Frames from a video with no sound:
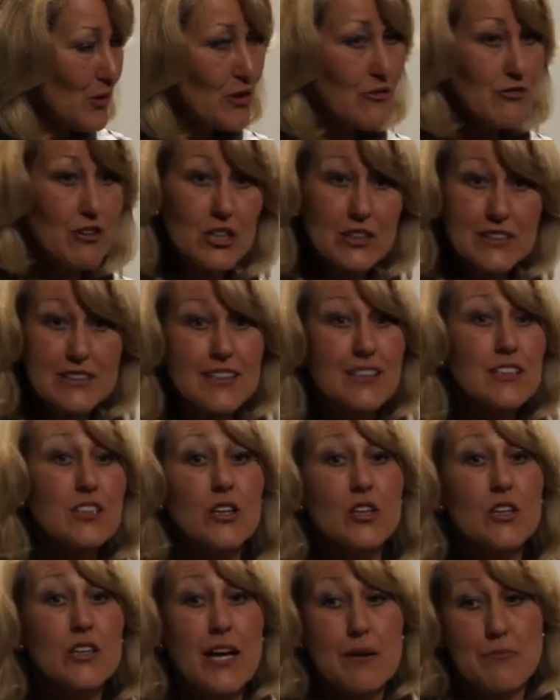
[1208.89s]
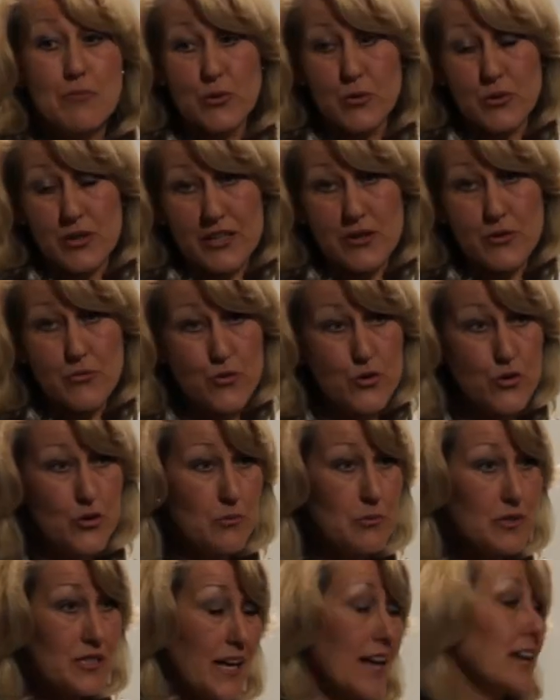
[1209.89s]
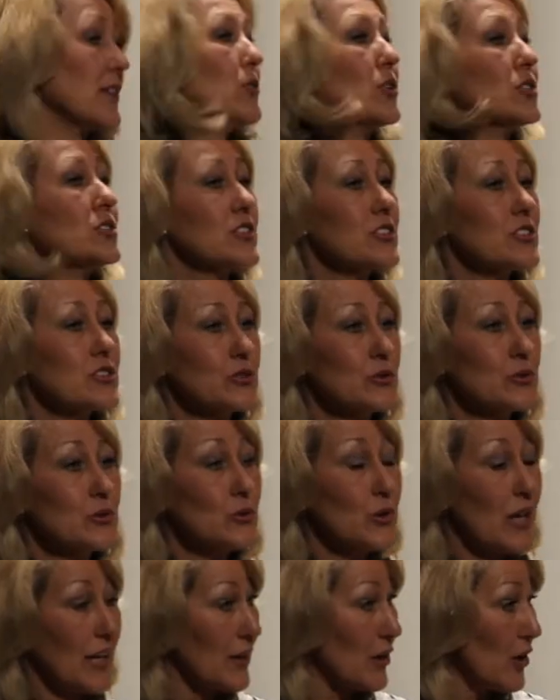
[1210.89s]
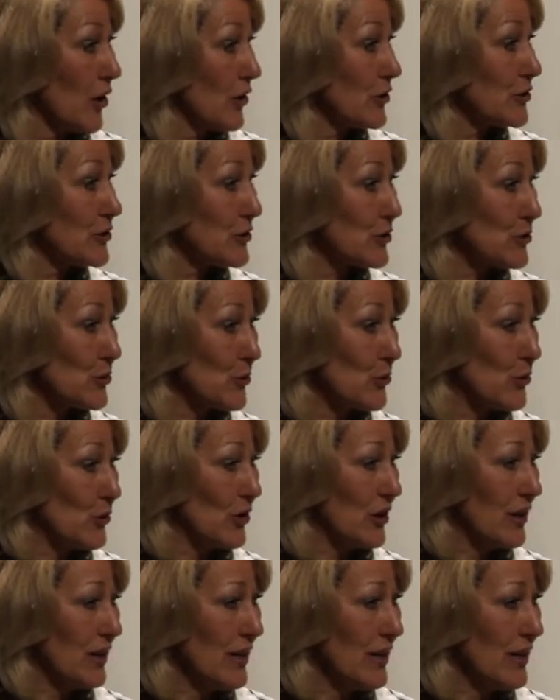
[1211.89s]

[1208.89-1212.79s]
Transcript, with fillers: First little girl they brought in the room, sat her on the stool and closed the door.